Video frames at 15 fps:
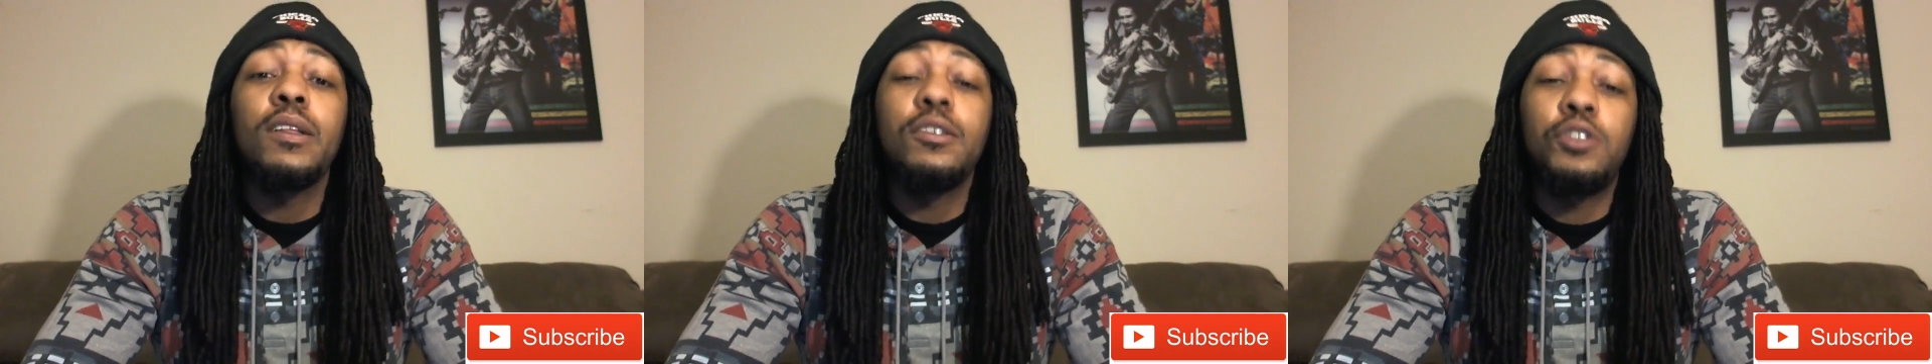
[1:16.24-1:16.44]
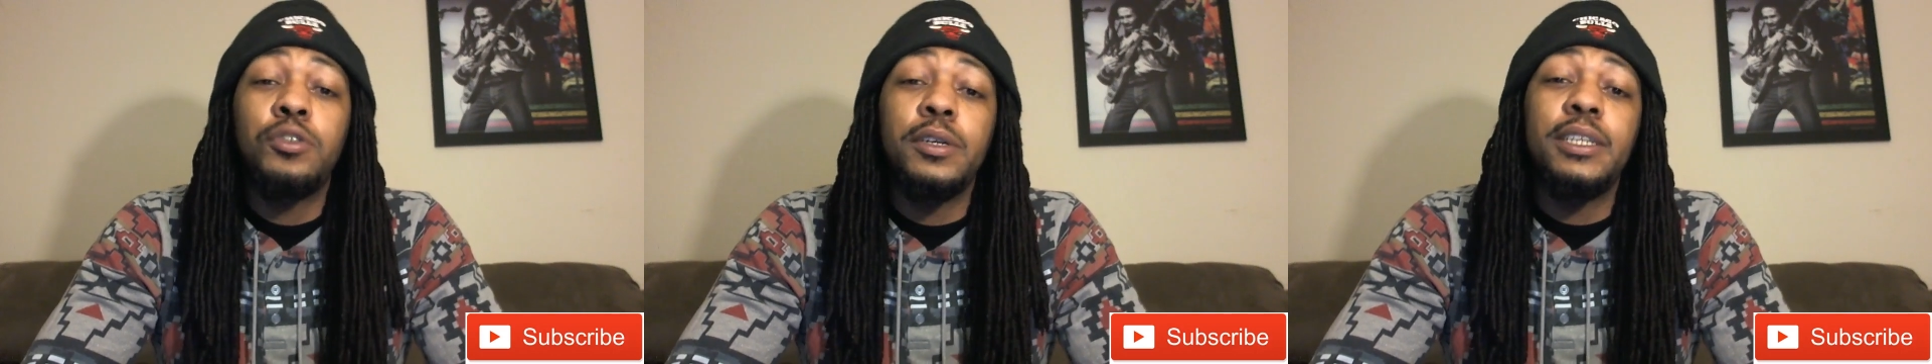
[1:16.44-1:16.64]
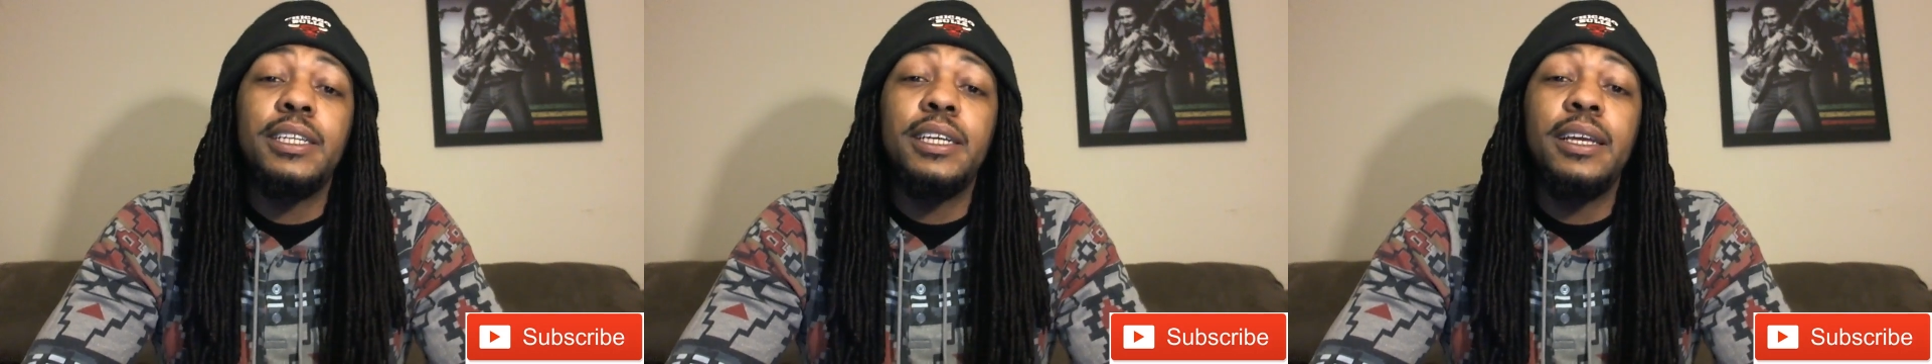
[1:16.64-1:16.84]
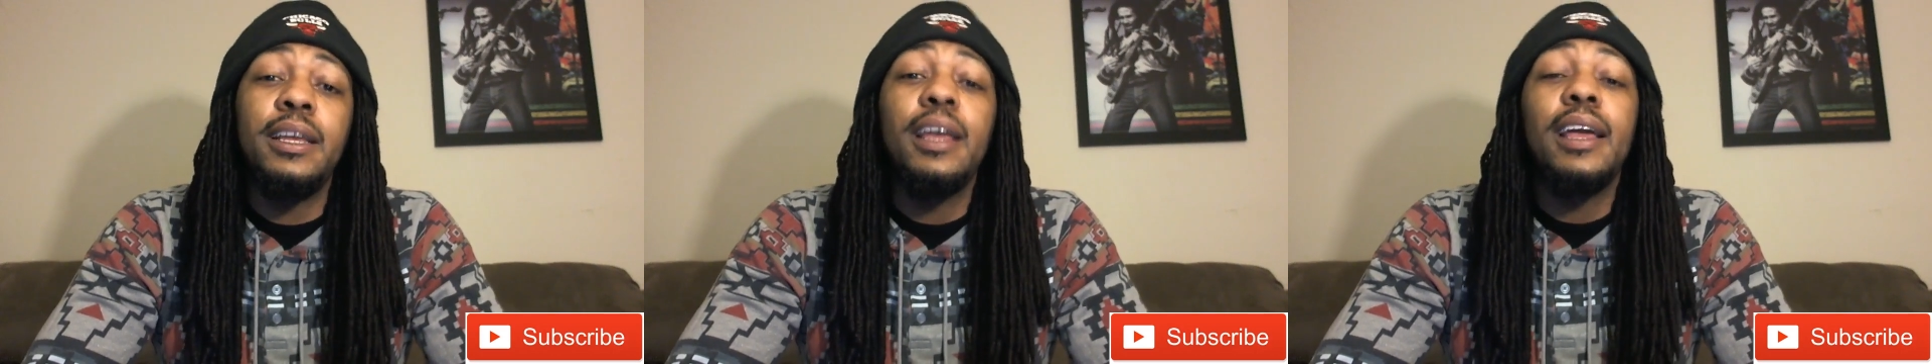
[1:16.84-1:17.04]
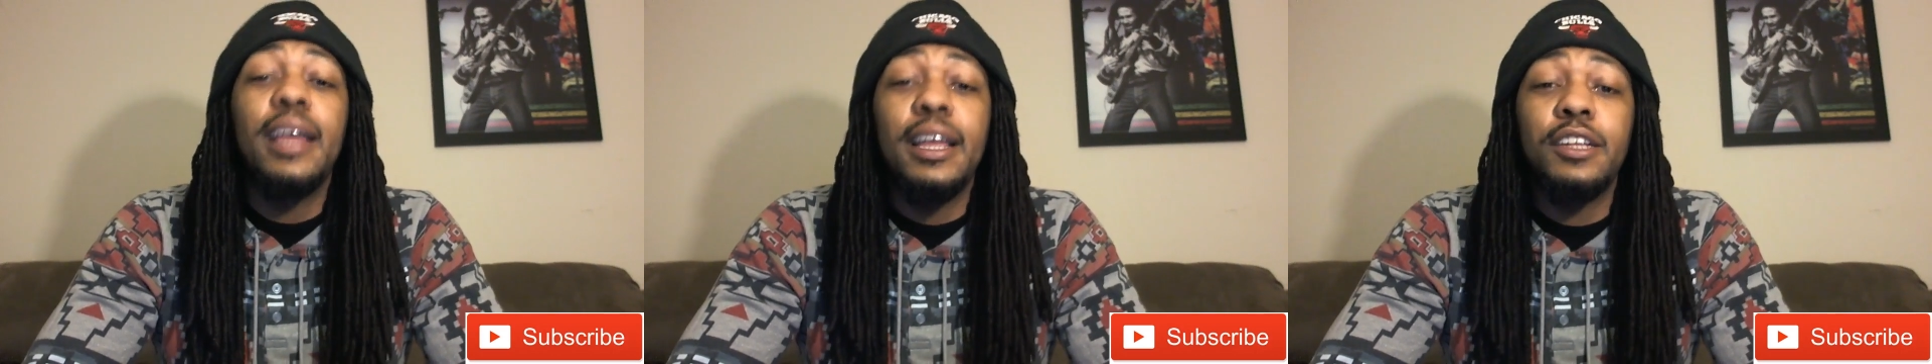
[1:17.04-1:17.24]

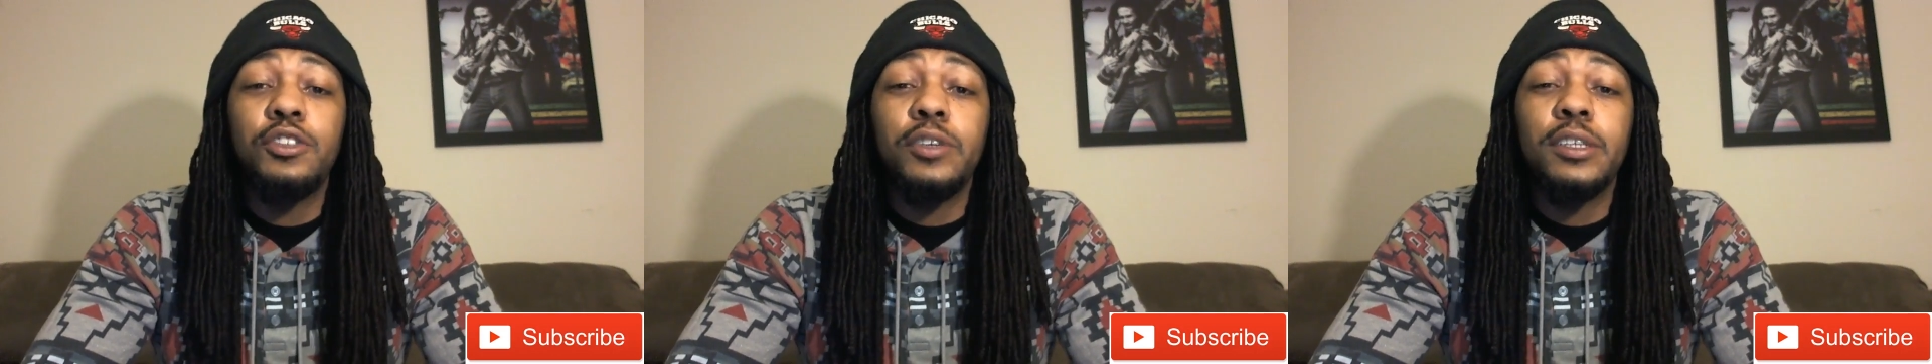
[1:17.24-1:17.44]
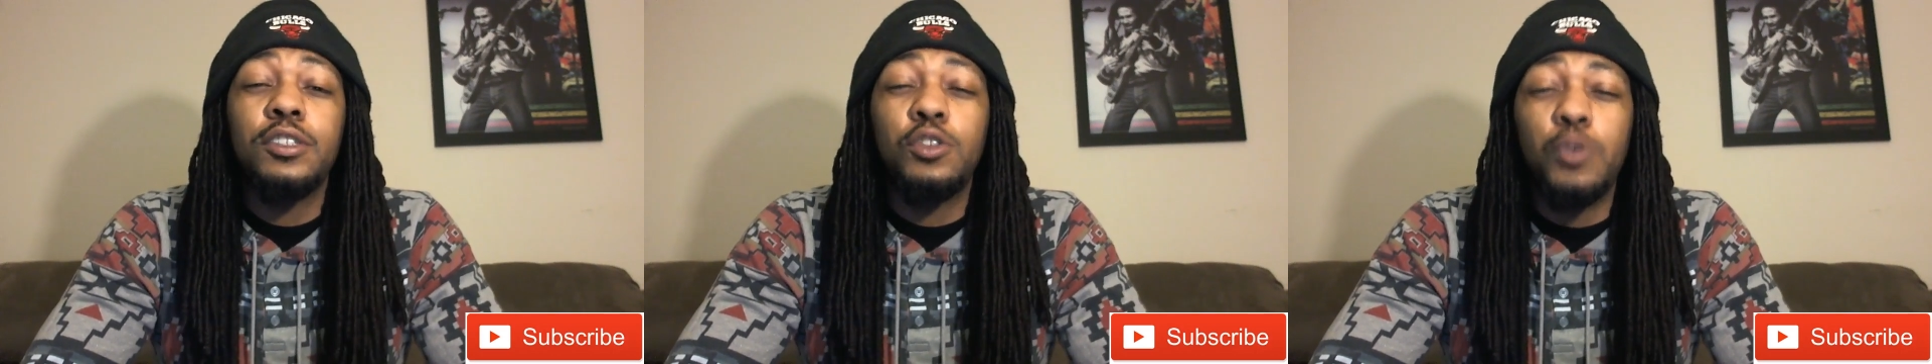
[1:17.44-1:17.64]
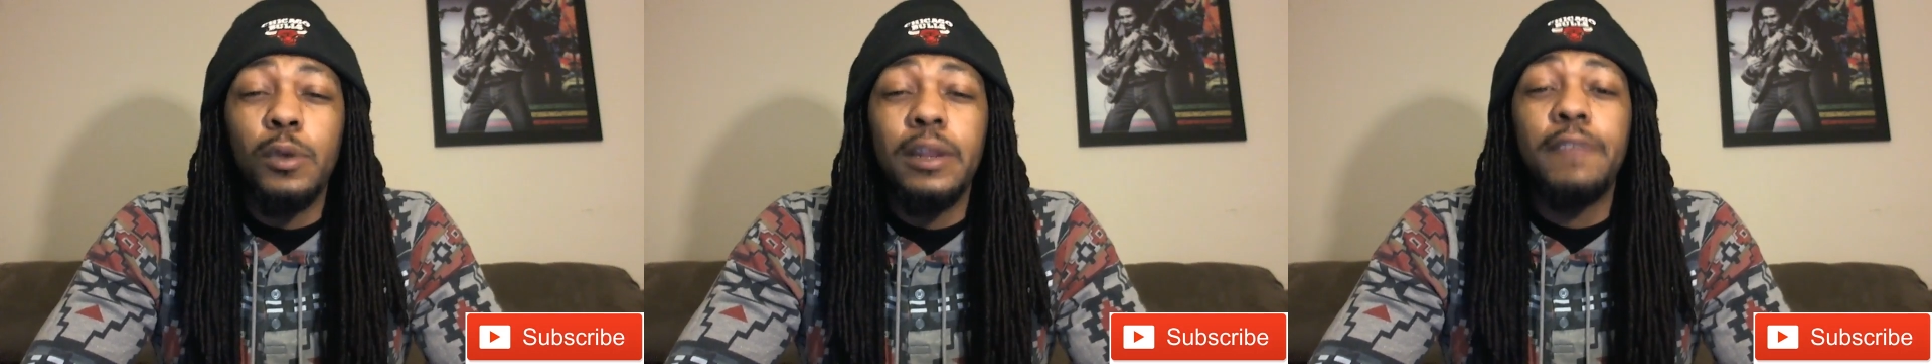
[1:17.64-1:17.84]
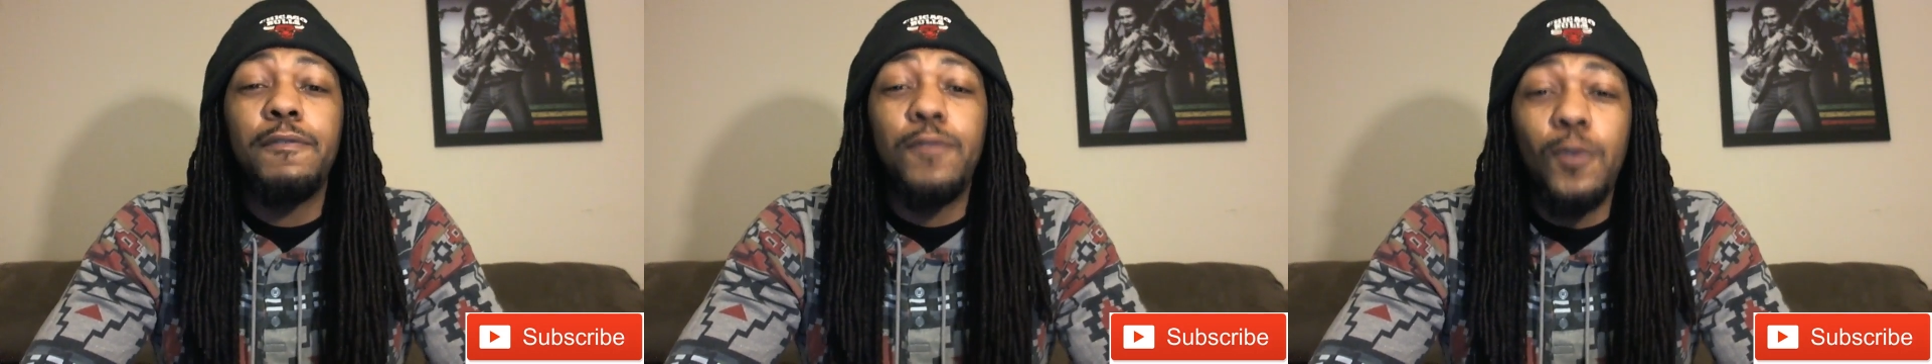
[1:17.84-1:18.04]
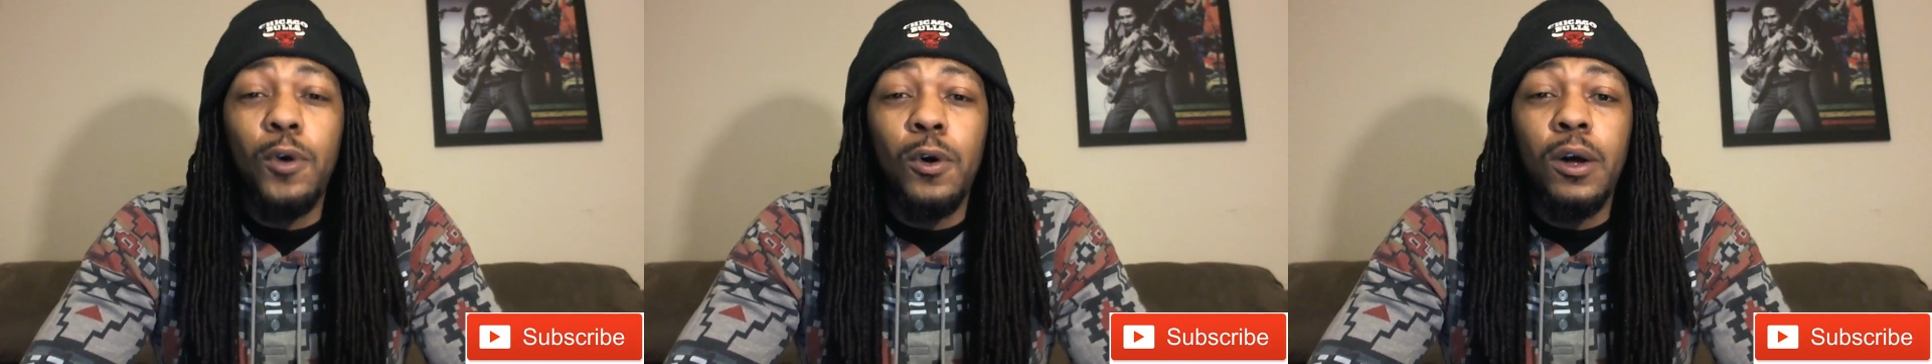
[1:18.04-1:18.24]

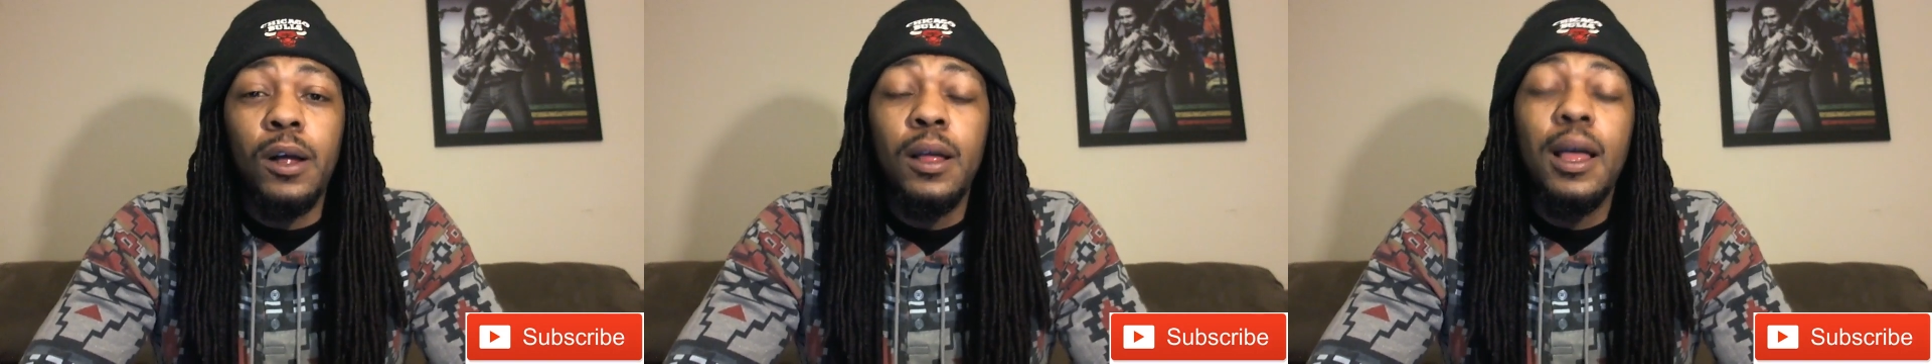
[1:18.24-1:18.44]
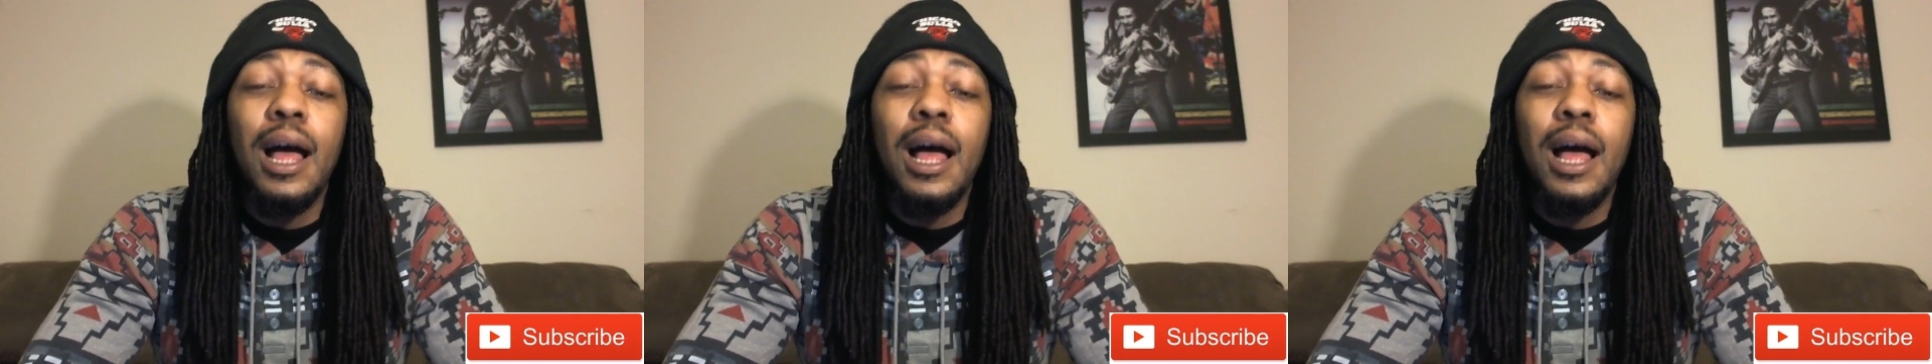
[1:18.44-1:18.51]
TrendyHendrix24.